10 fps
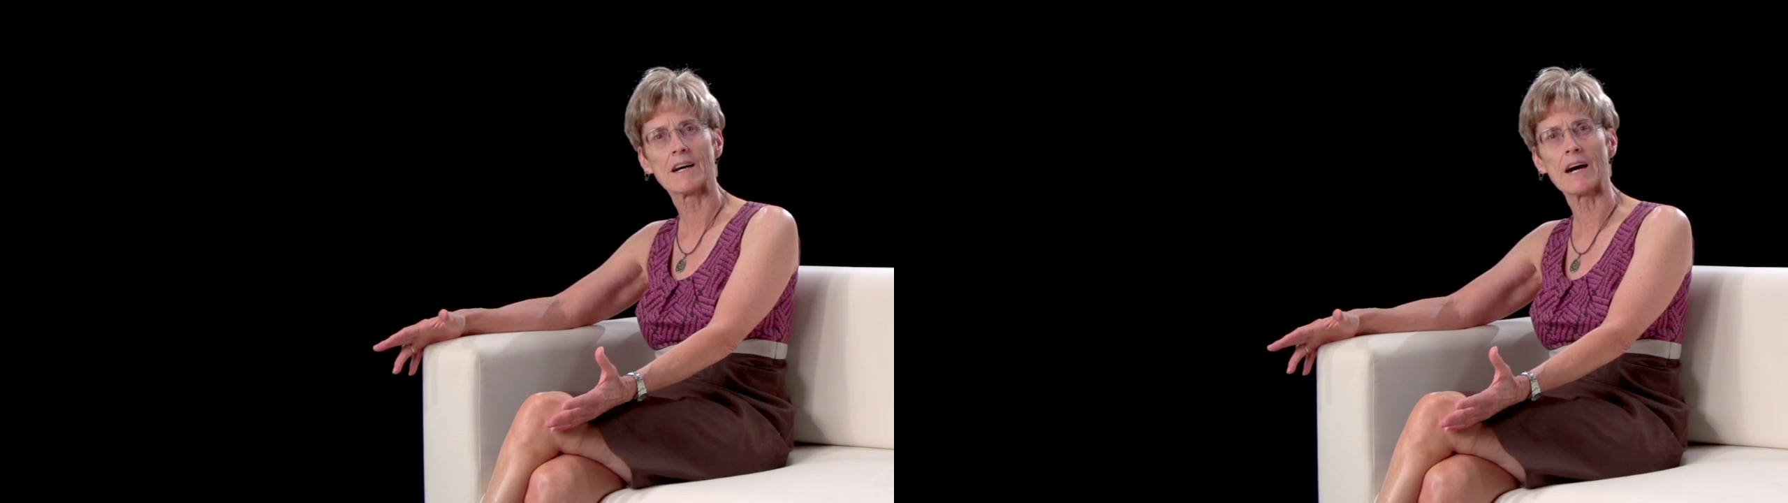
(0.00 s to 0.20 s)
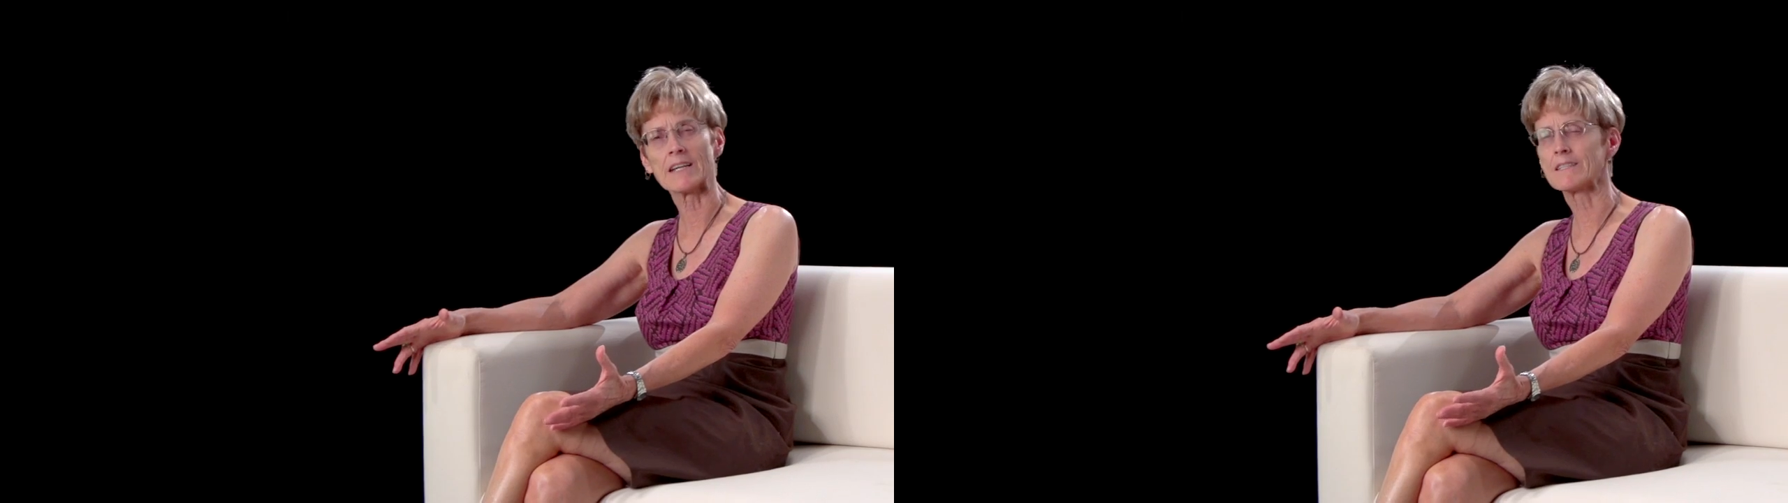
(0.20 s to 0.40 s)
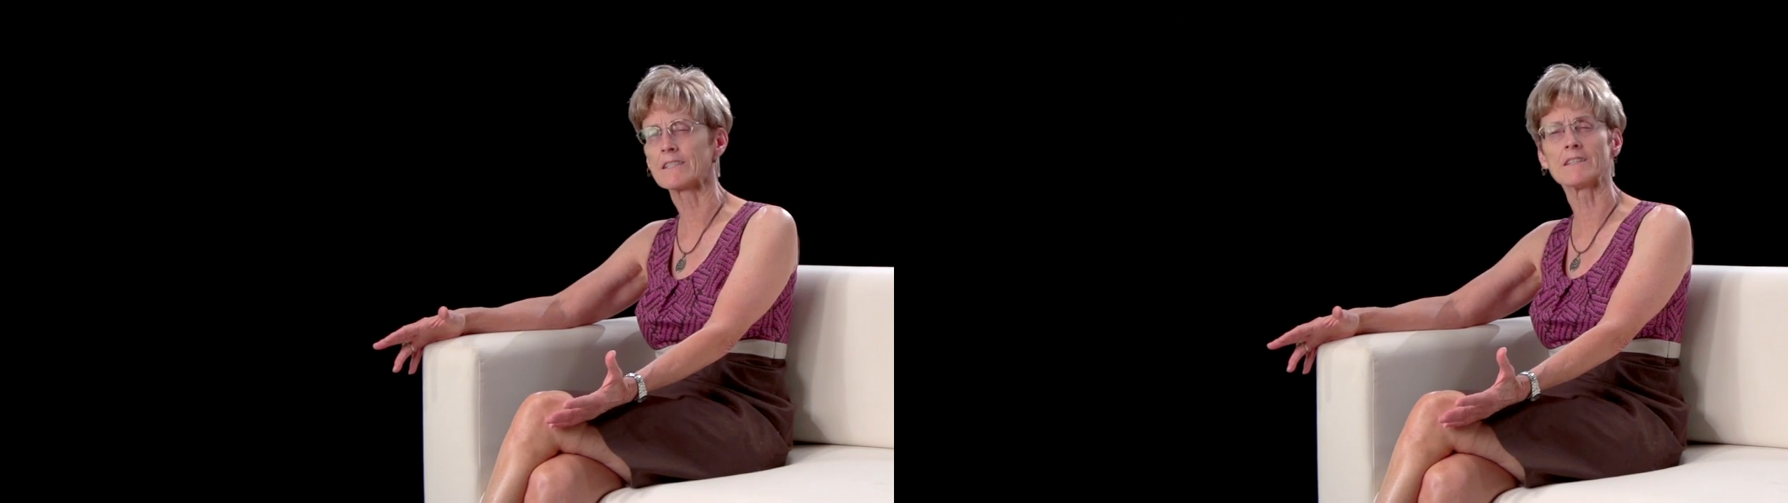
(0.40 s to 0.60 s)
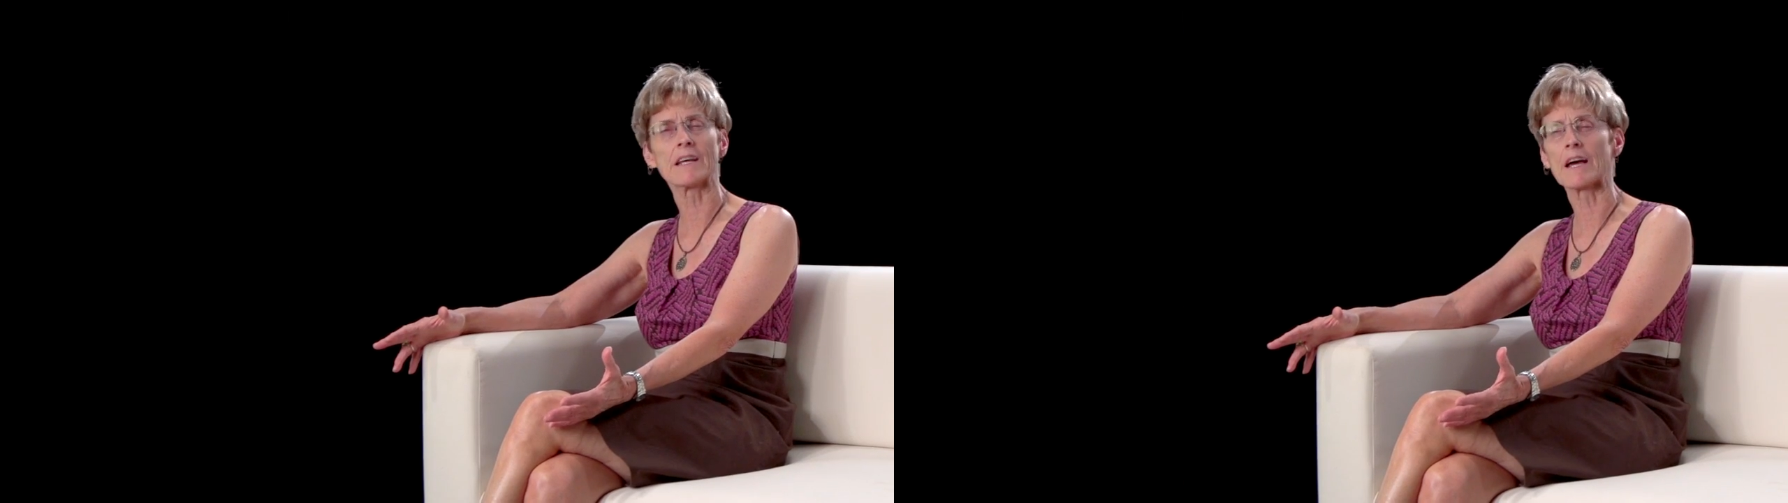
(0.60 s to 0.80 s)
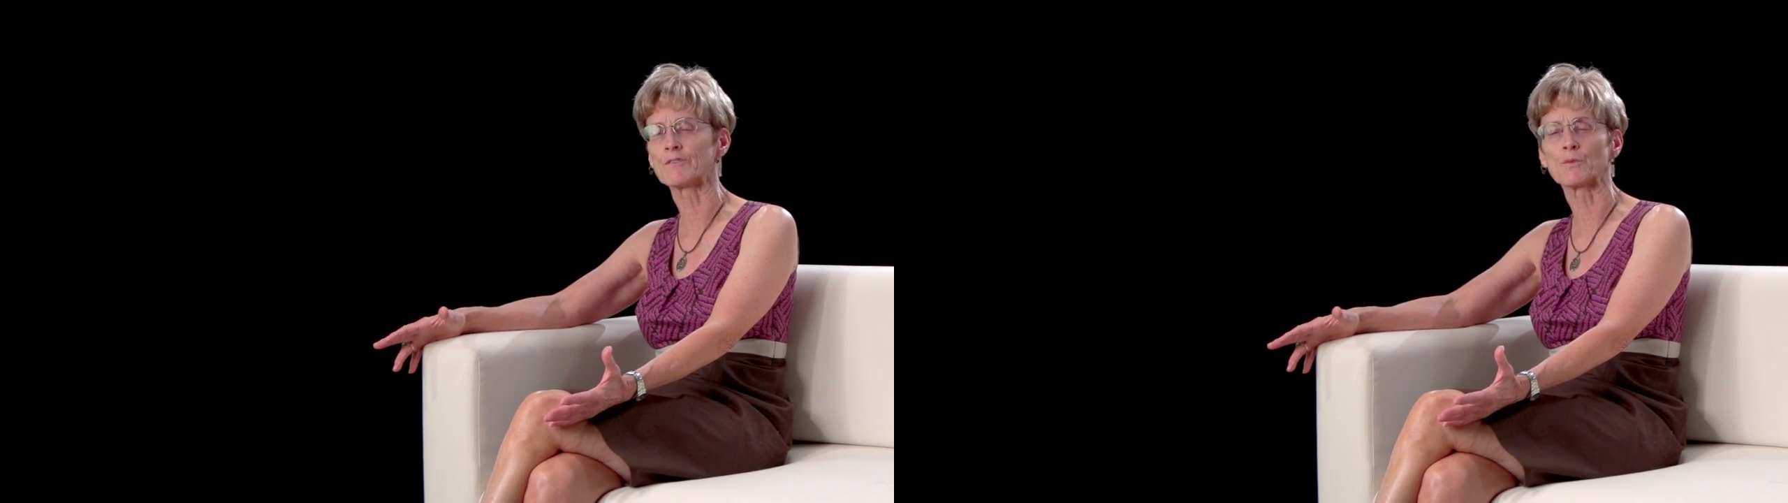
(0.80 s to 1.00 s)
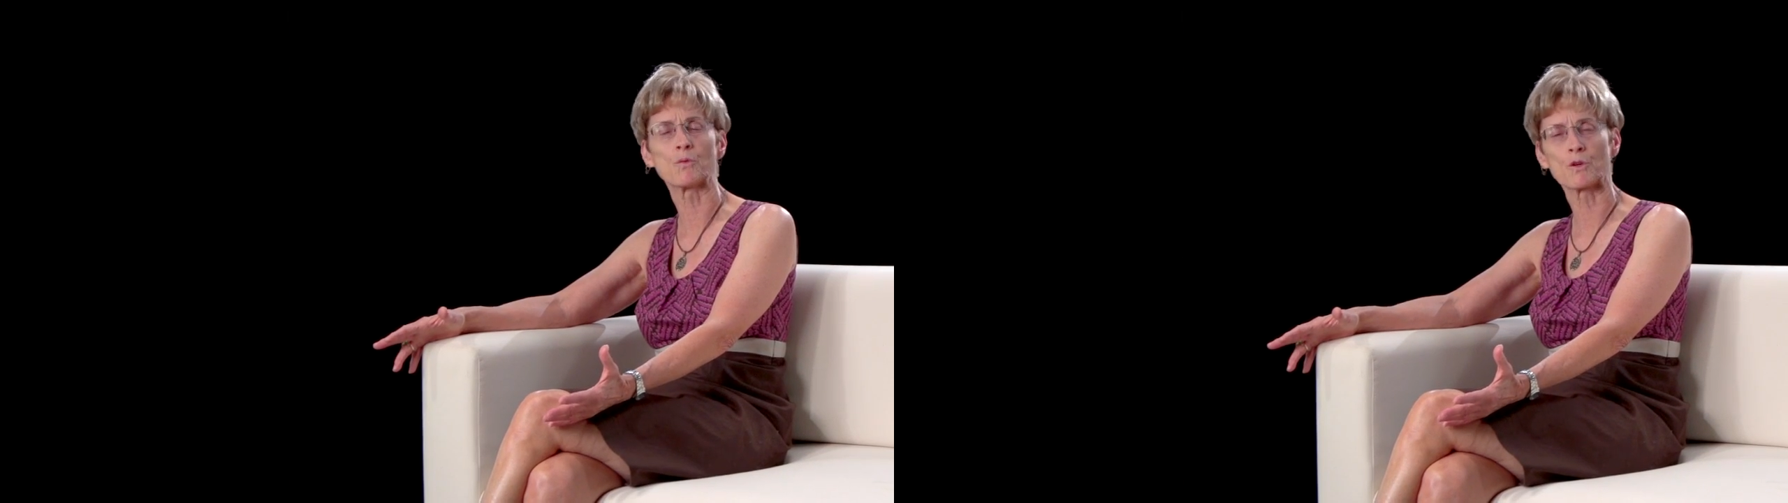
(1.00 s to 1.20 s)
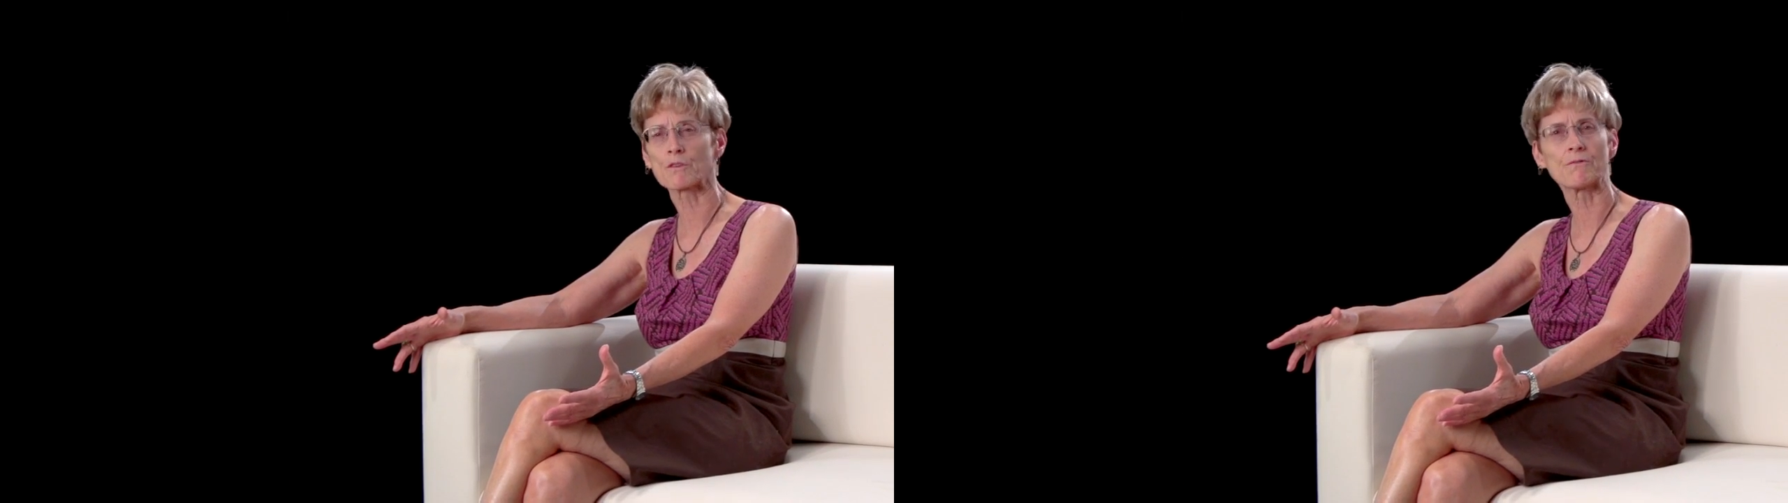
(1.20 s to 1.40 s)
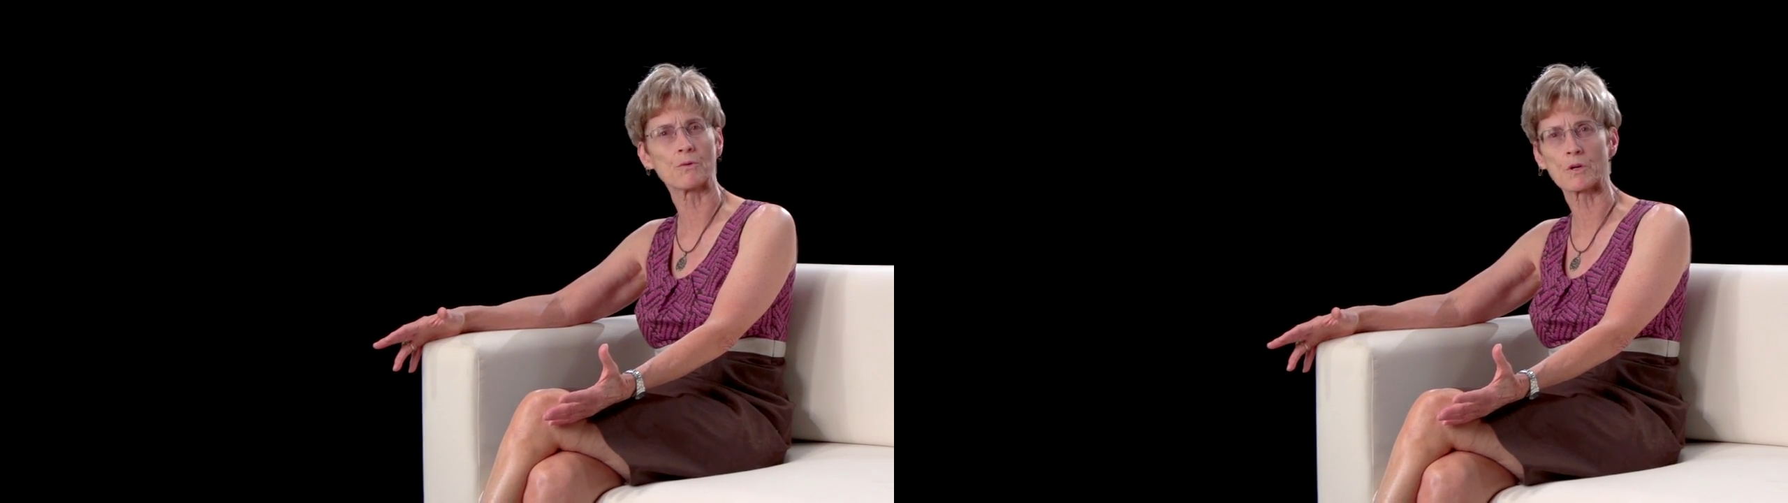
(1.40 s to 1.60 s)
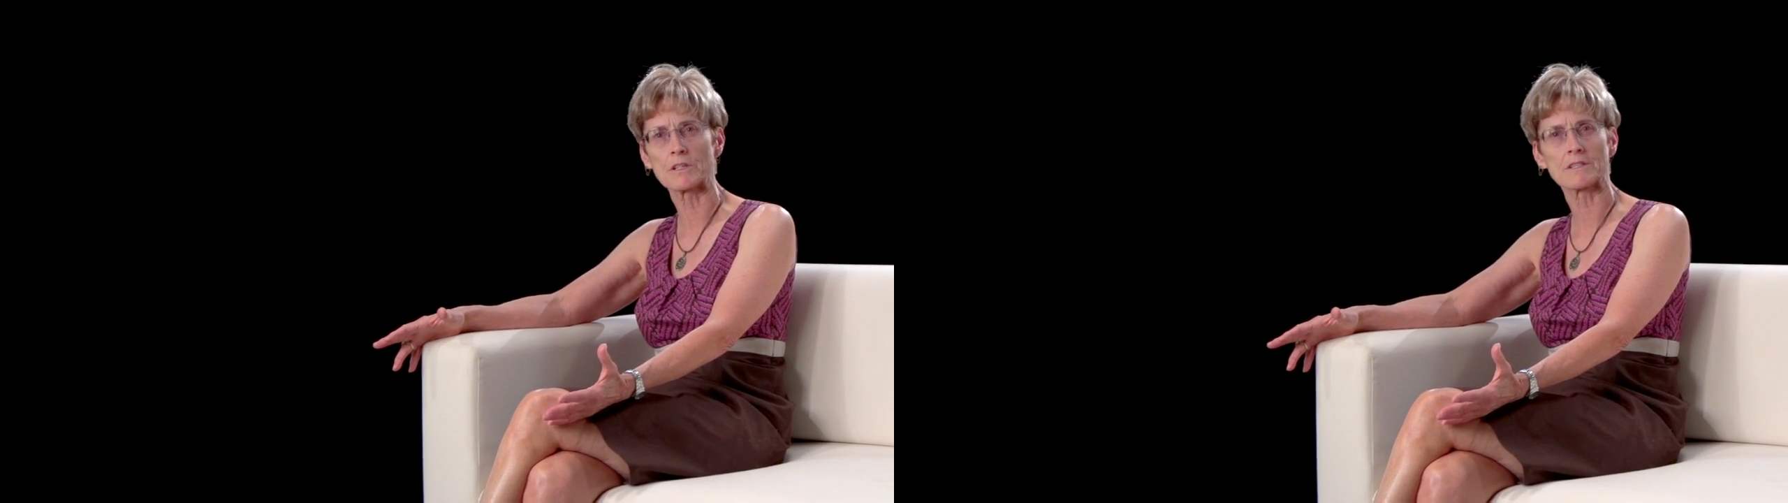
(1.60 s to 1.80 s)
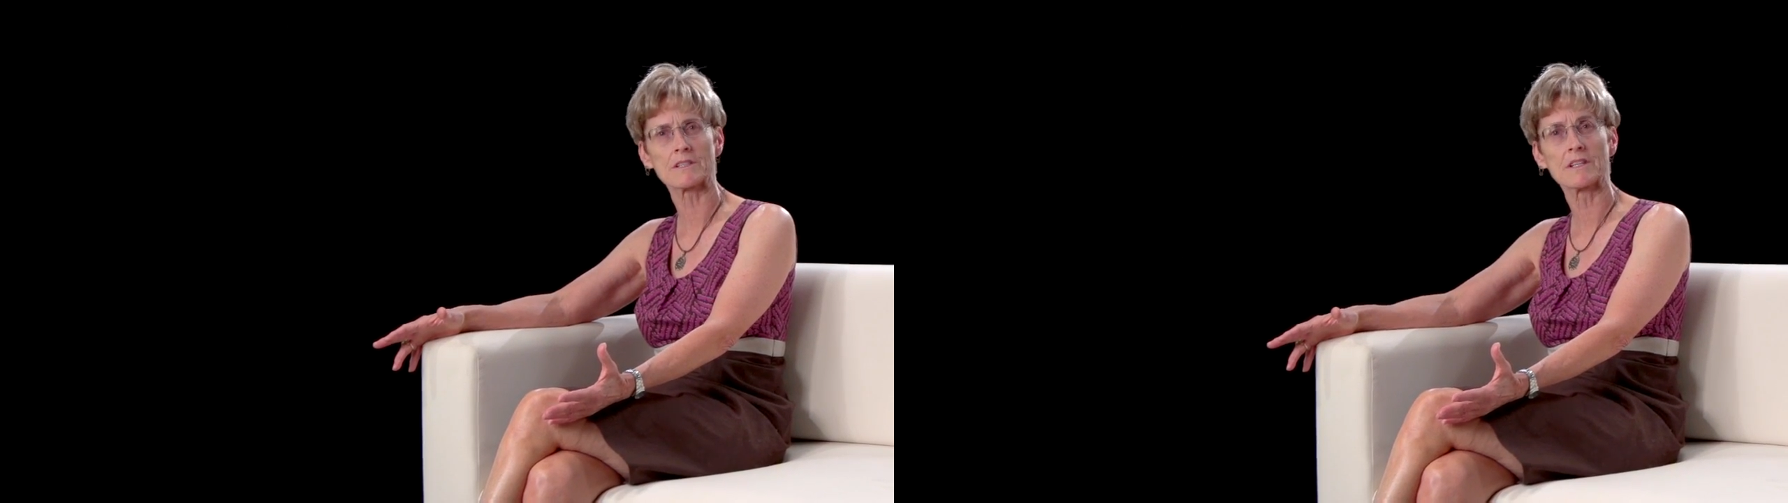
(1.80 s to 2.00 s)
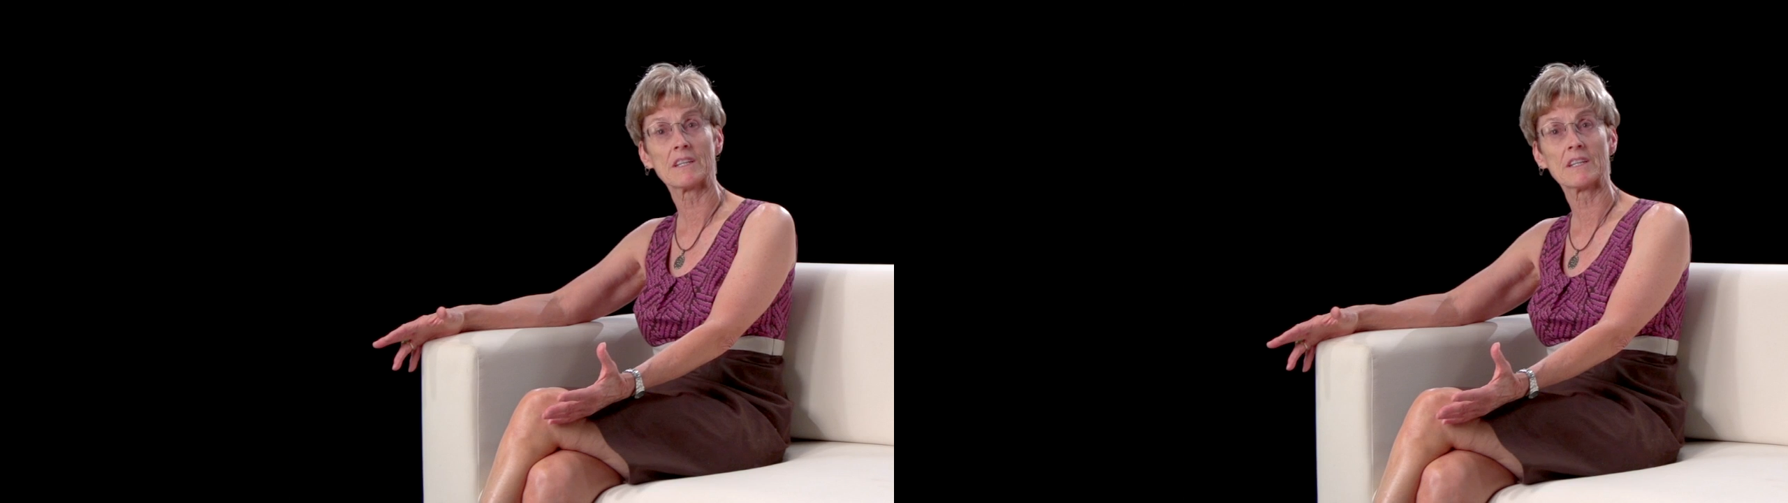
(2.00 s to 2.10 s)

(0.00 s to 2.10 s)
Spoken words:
I didn't have to work for it.